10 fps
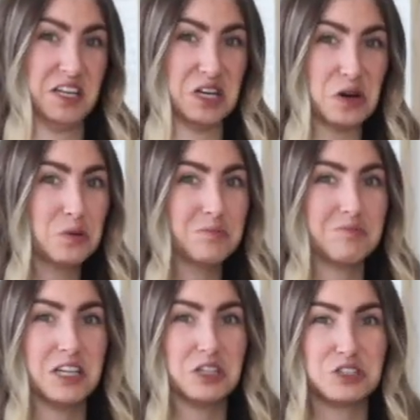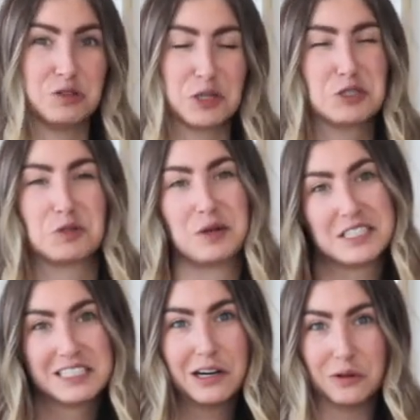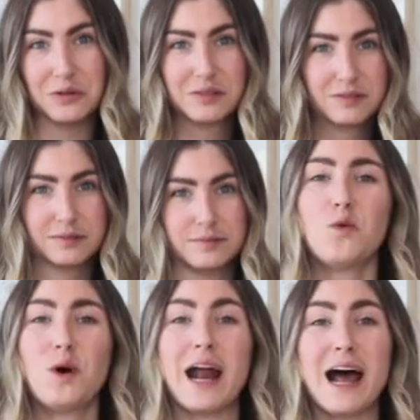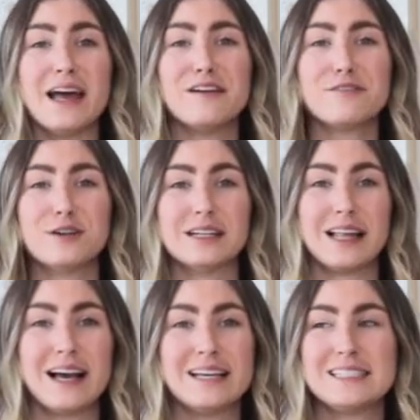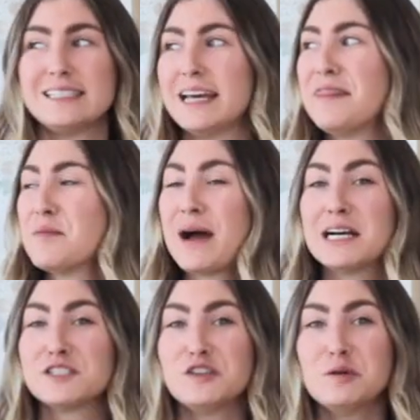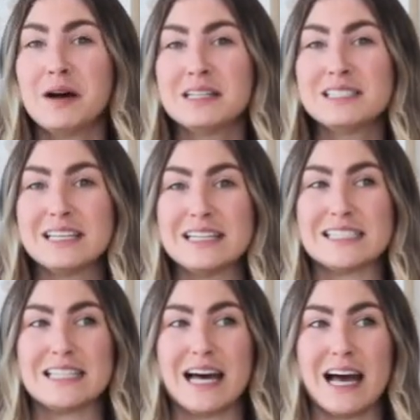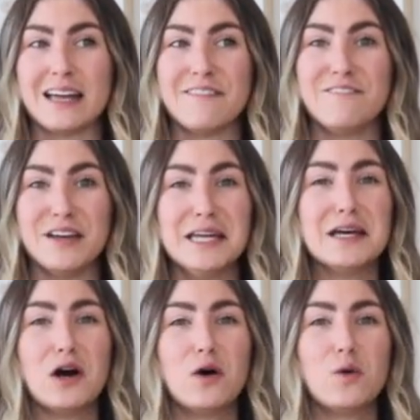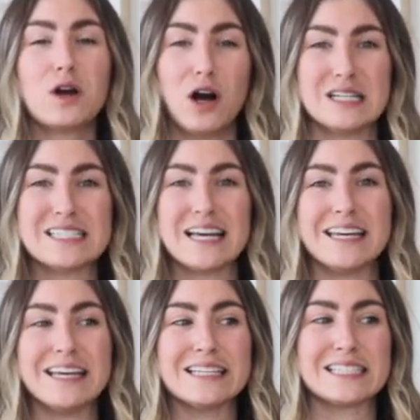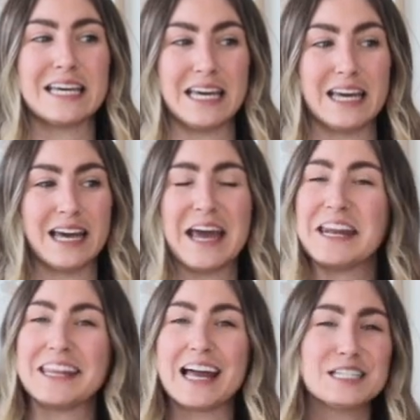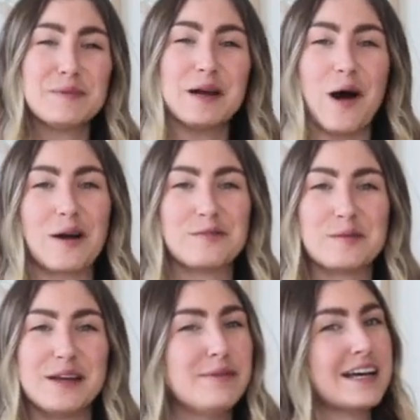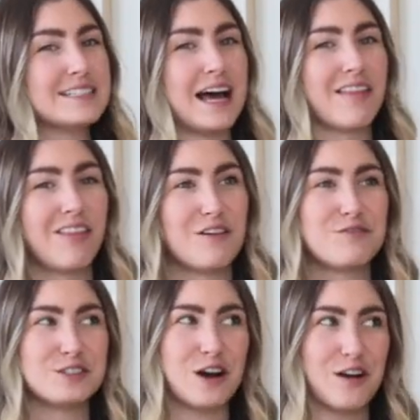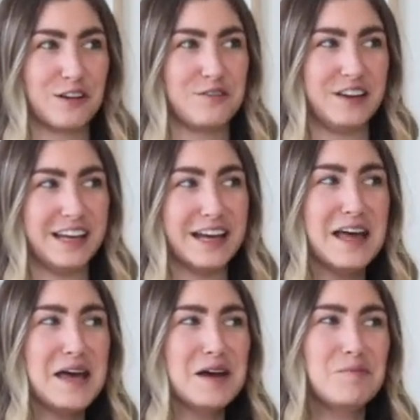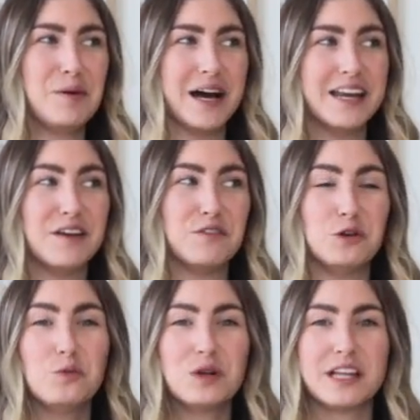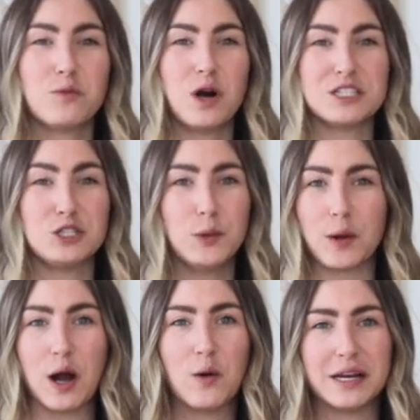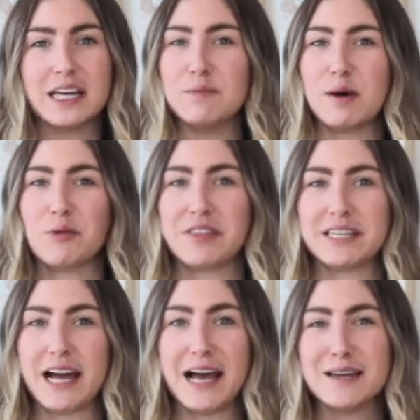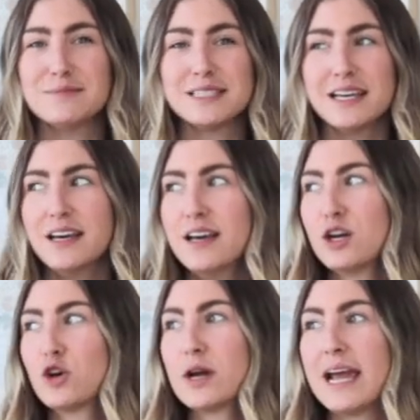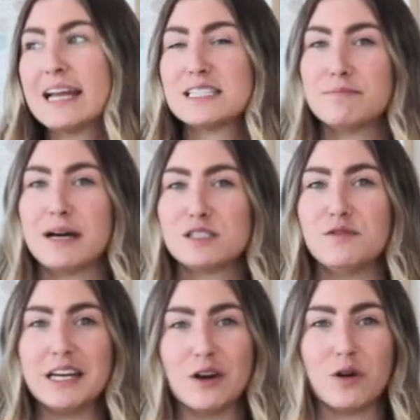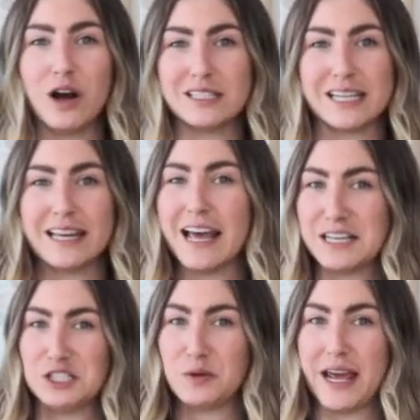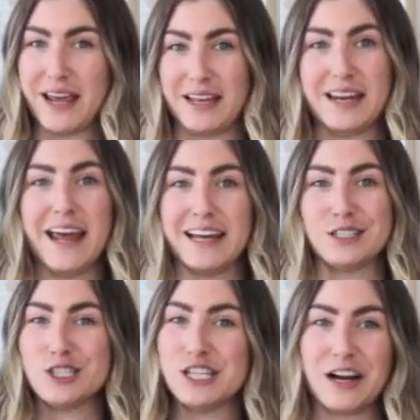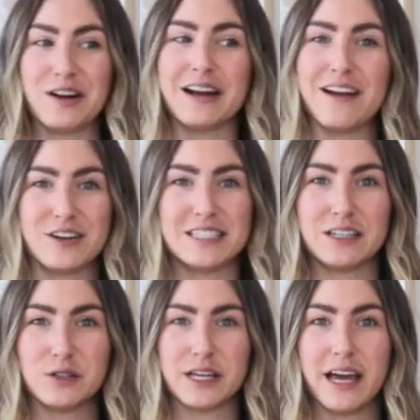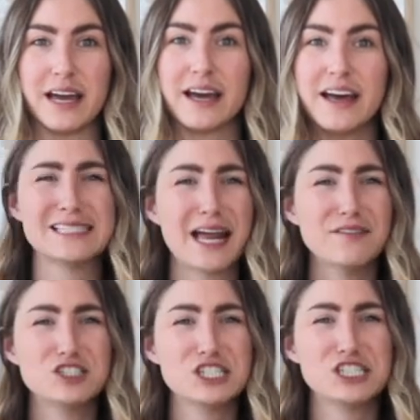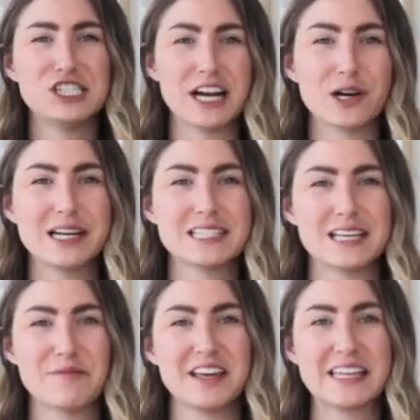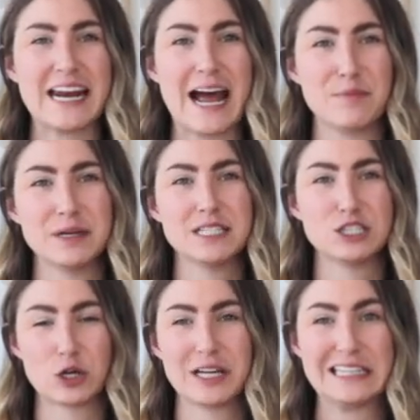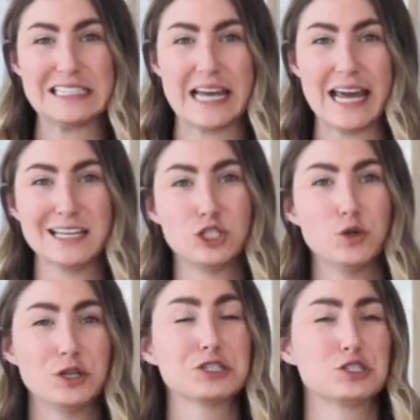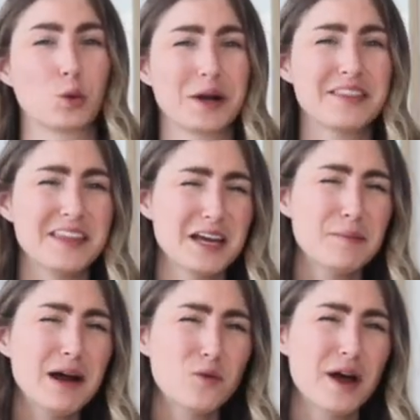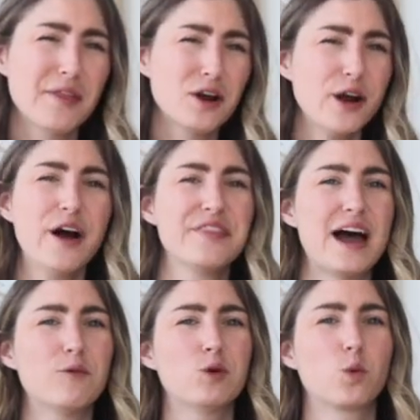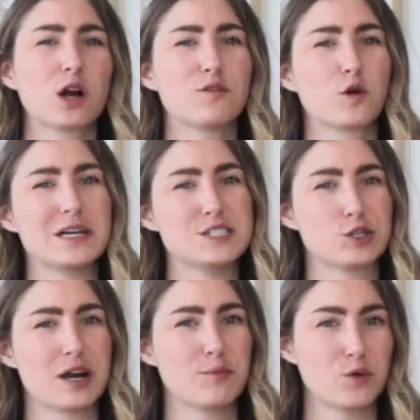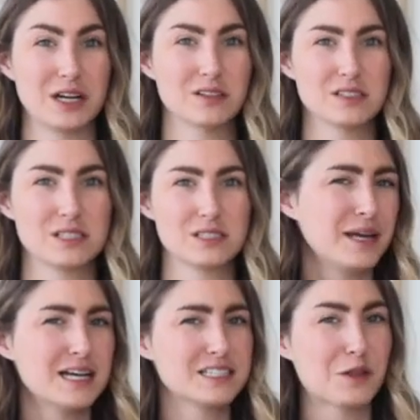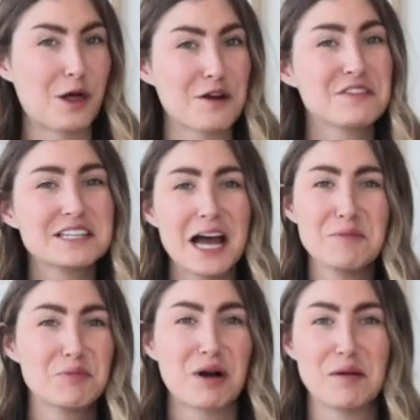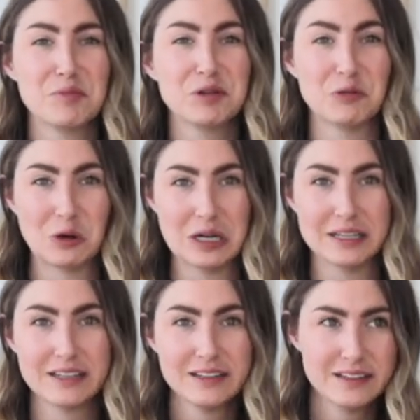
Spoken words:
you know, kill two birds with one stone. What I have realized in the past few months is that video content is king. And that has been hard for me because I love photography, but if you really want to grow and keep up with the times, create as much video content as you can and share it every single day. Instead of just sharing something that happened during the day to your story, think about whether or not that would work for Instagram Reels, because a lot of the time it probably would.